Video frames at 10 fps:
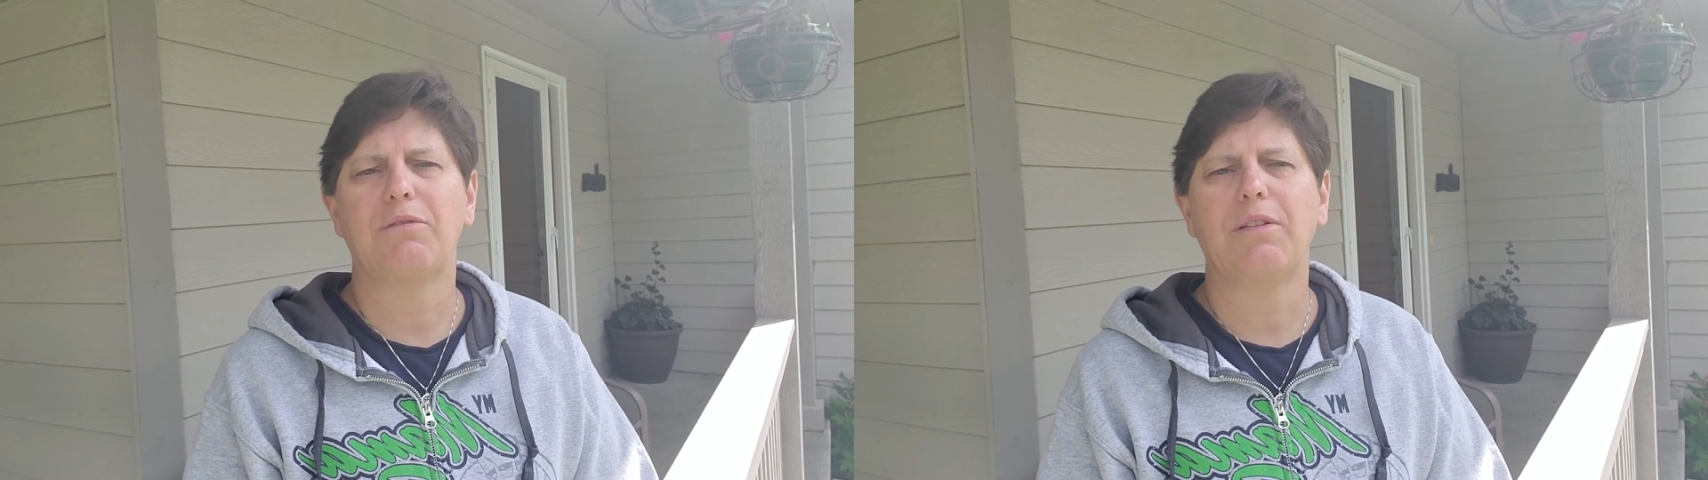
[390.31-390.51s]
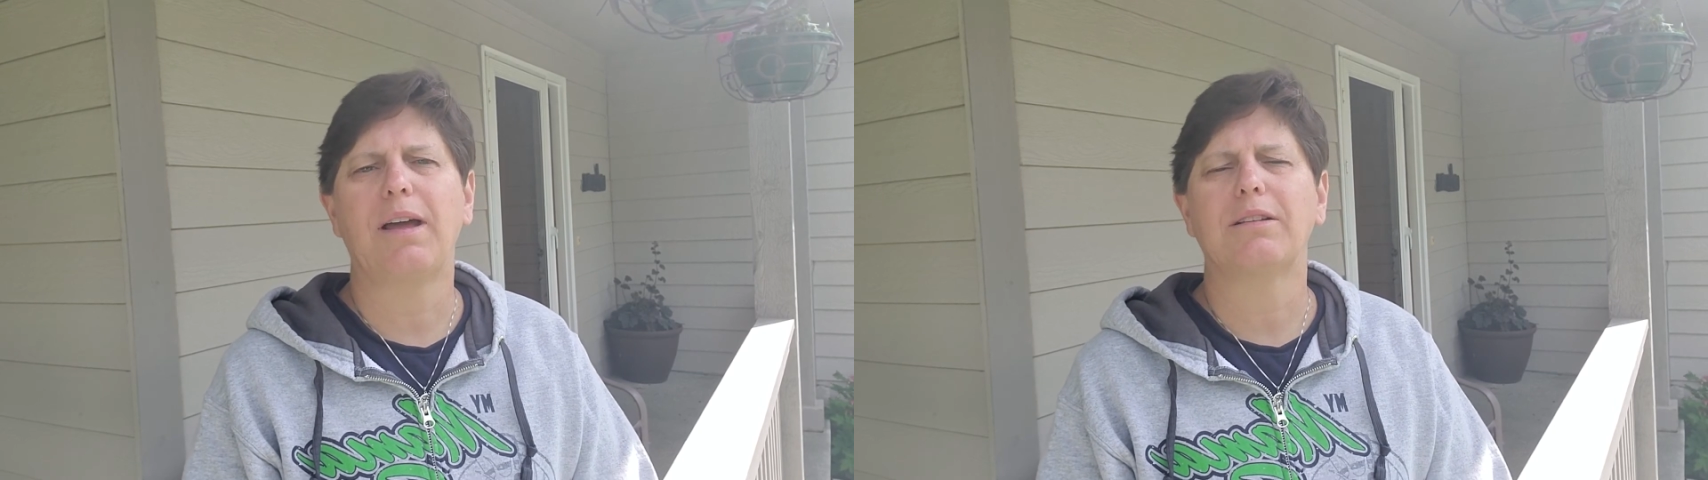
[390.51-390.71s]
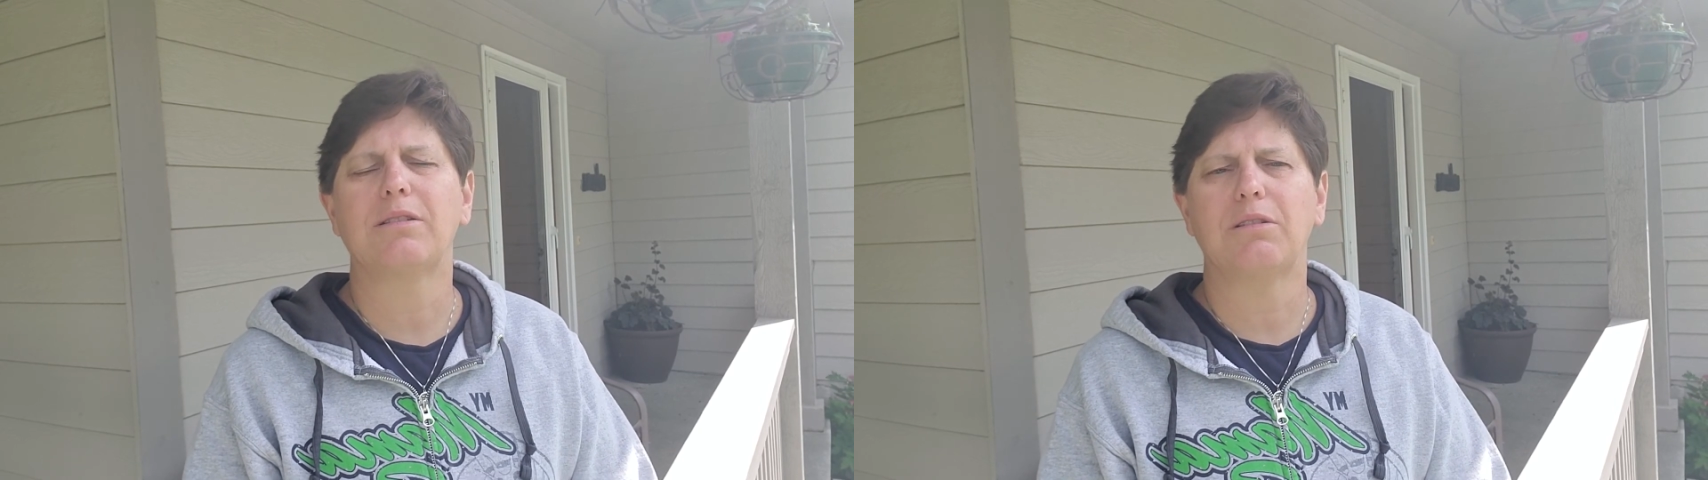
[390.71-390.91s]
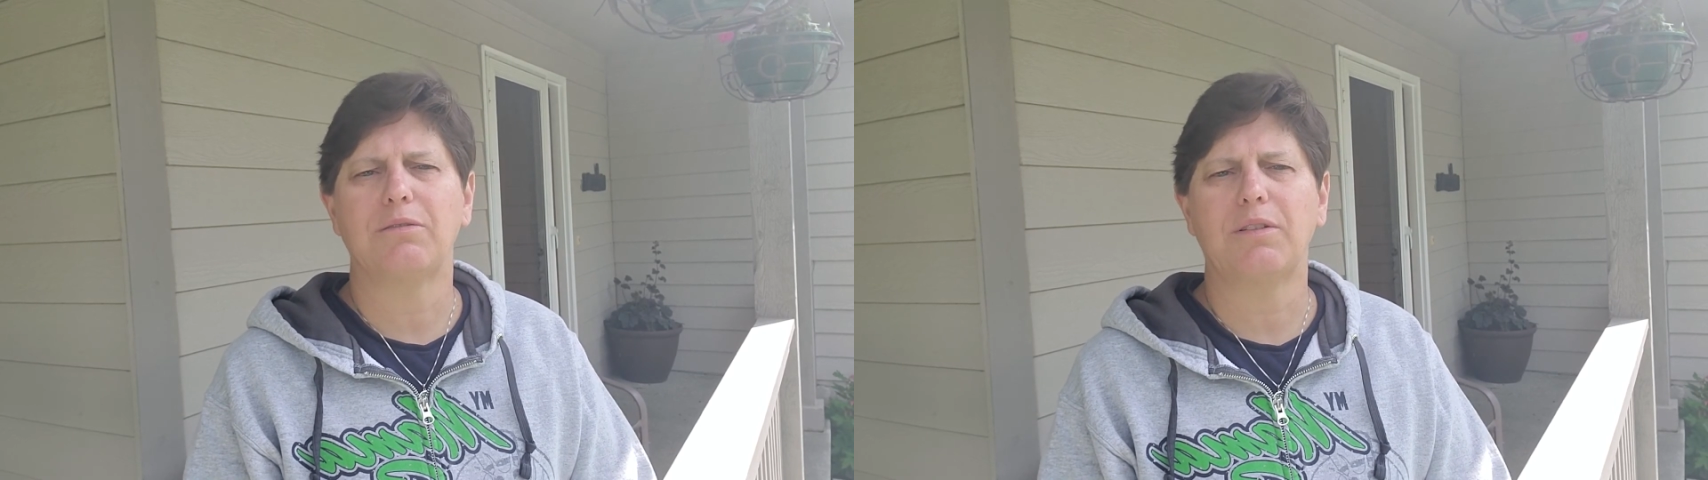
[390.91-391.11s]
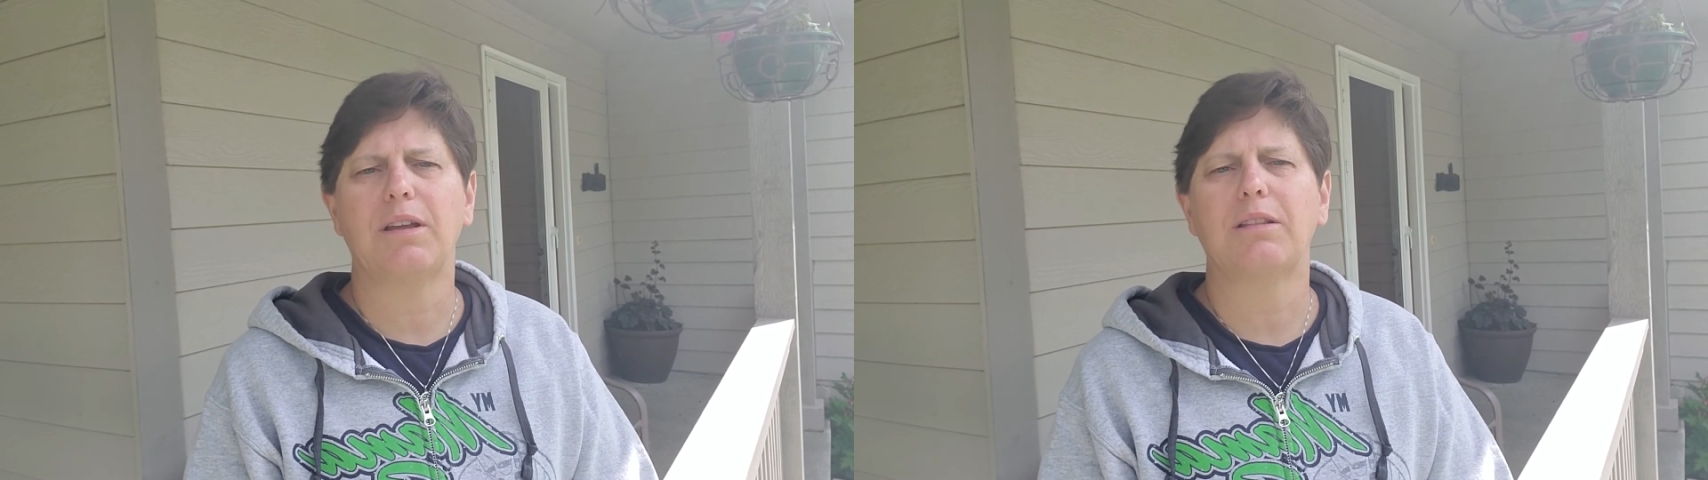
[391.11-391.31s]
flags that are
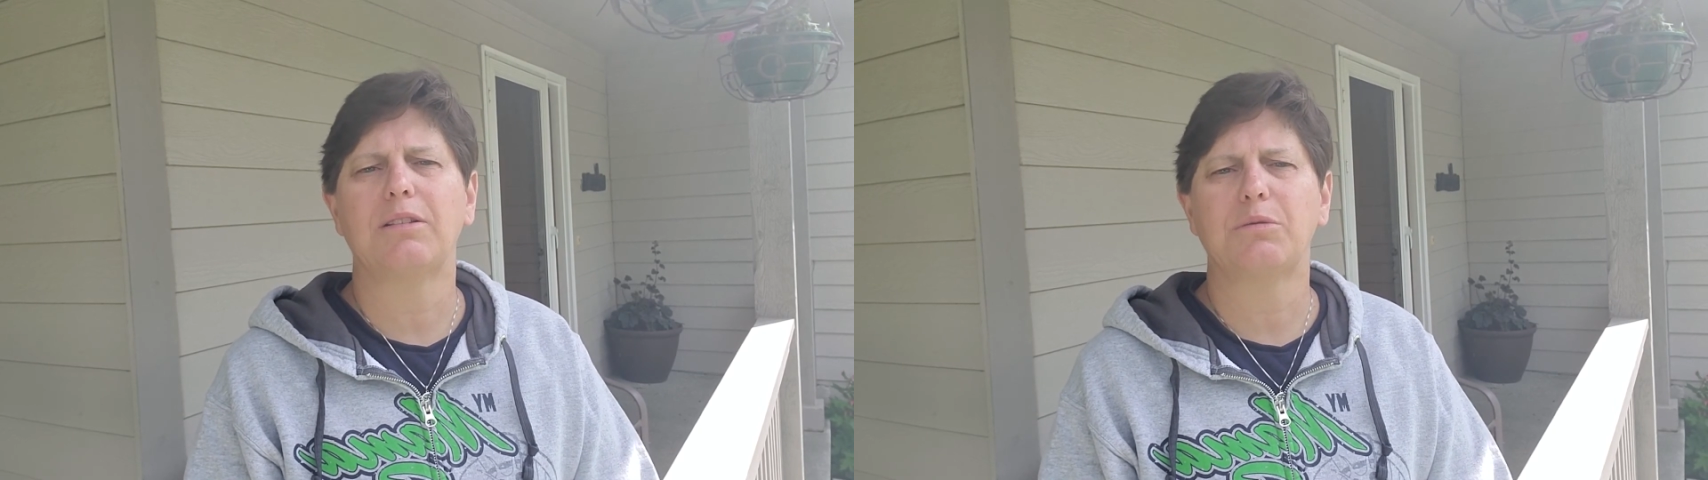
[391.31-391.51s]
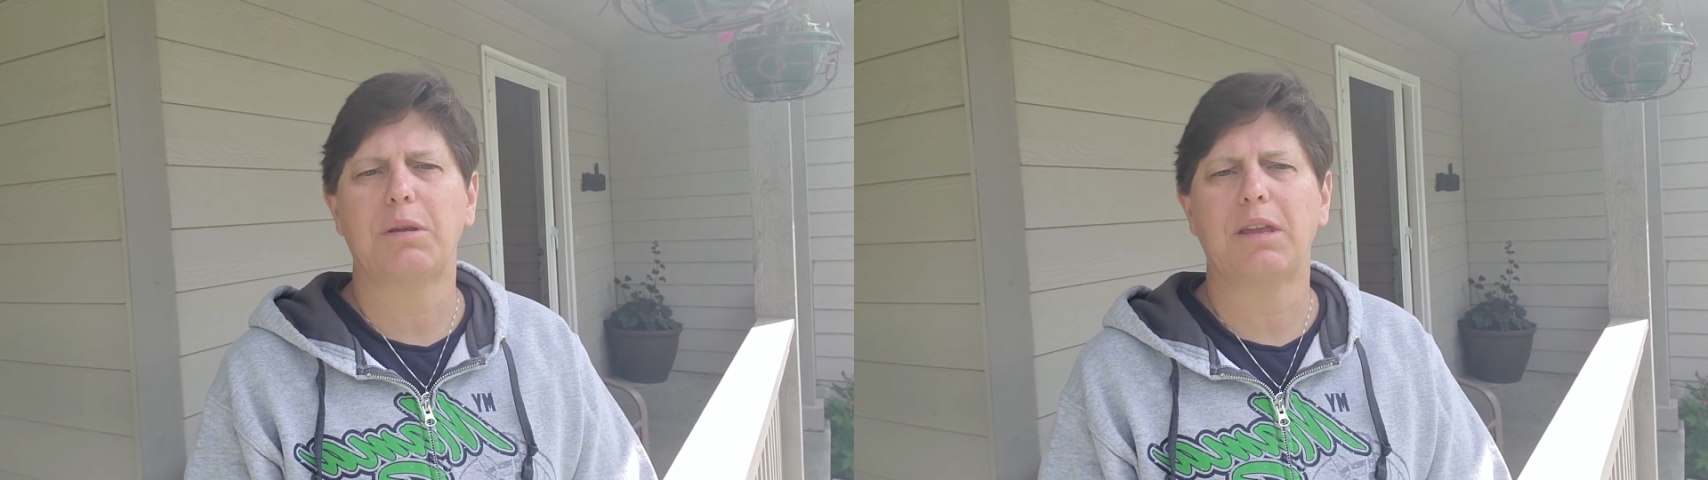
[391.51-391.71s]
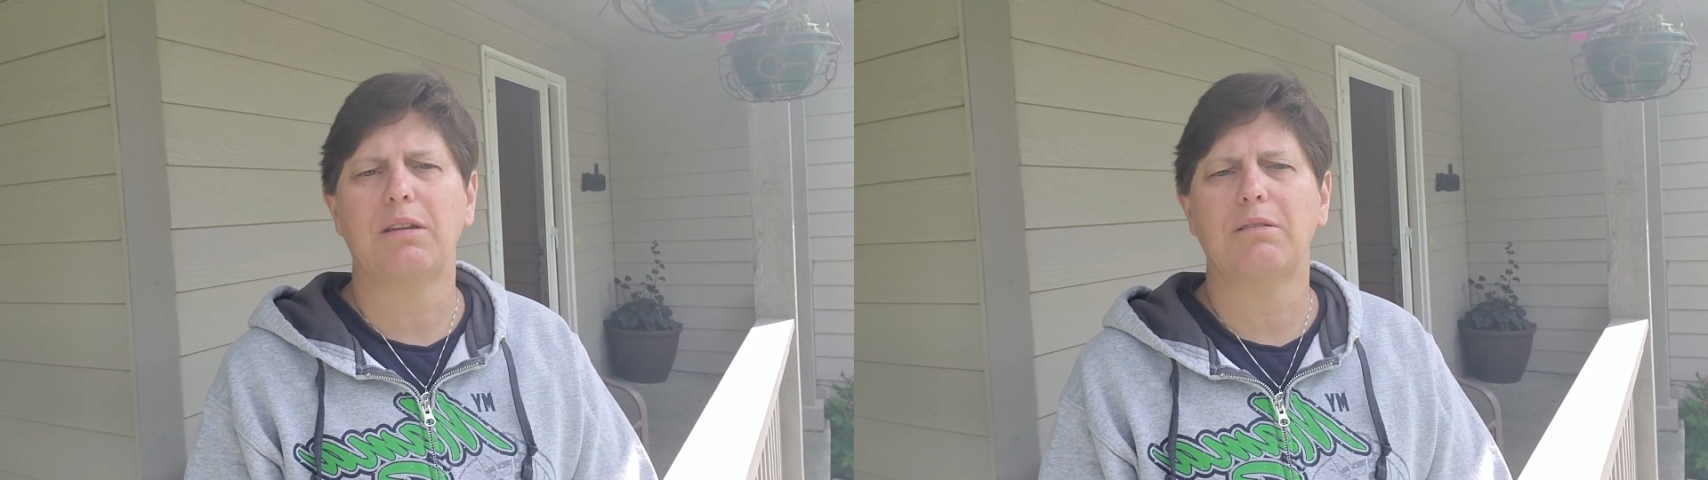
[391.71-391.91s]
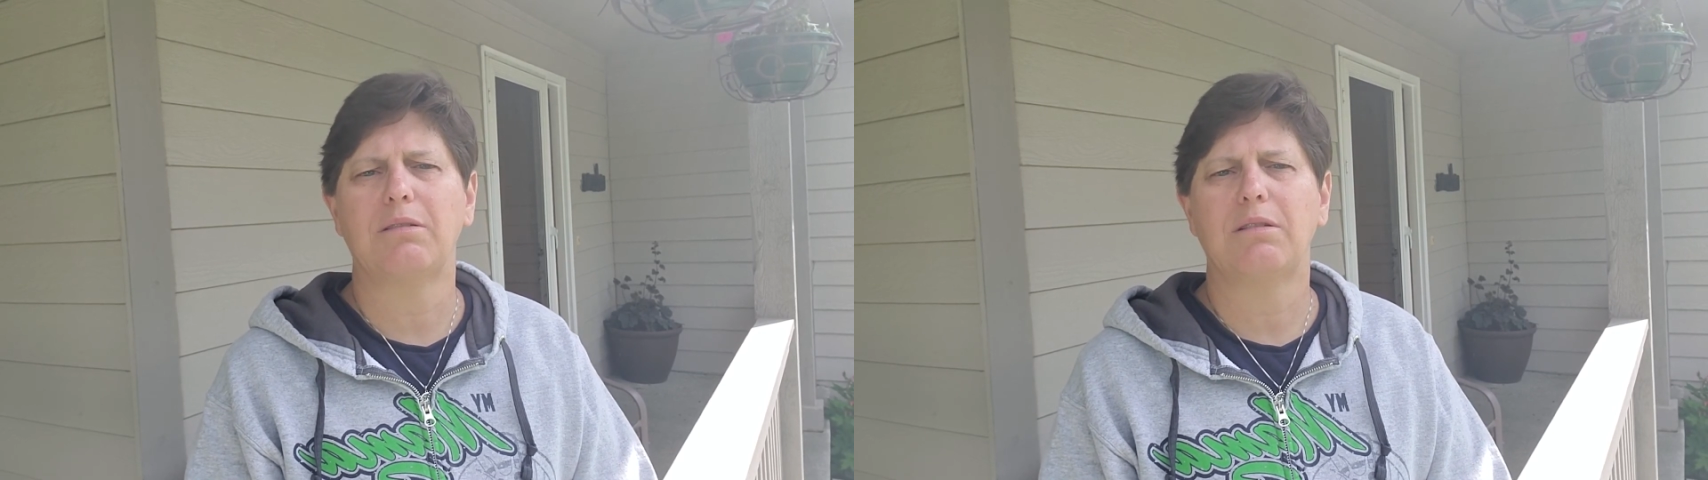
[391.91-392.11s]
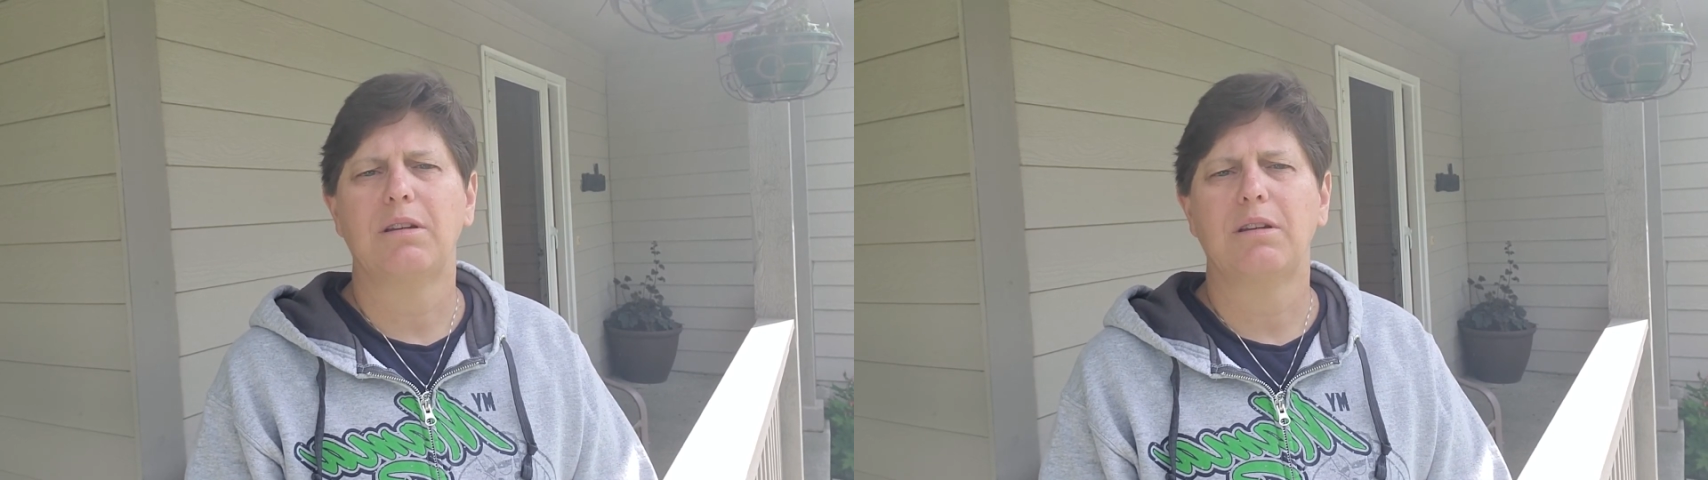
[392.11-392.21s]
flying this weekend.